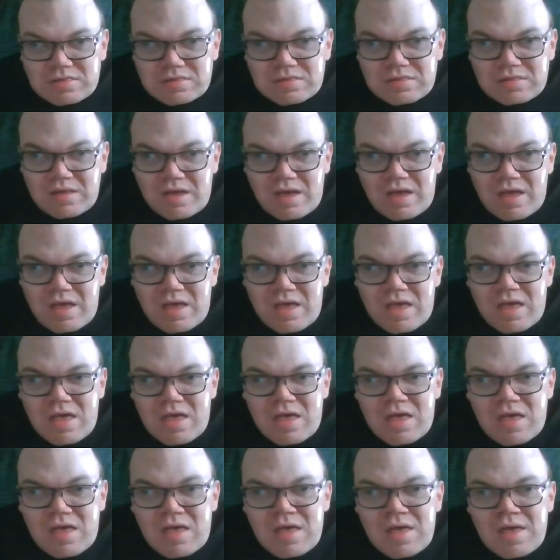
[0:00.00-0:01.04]

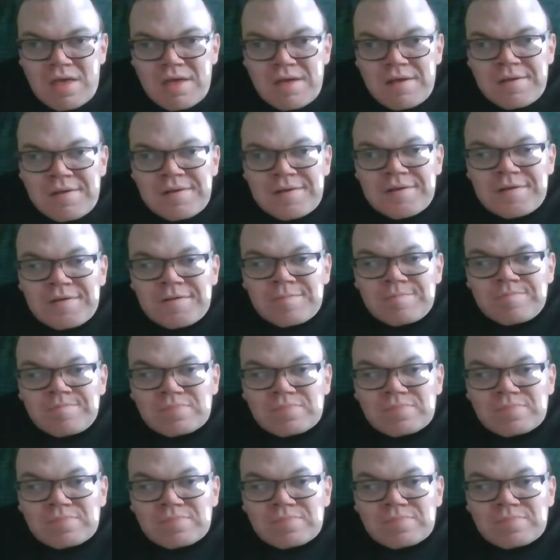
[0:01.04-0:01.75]
(silence)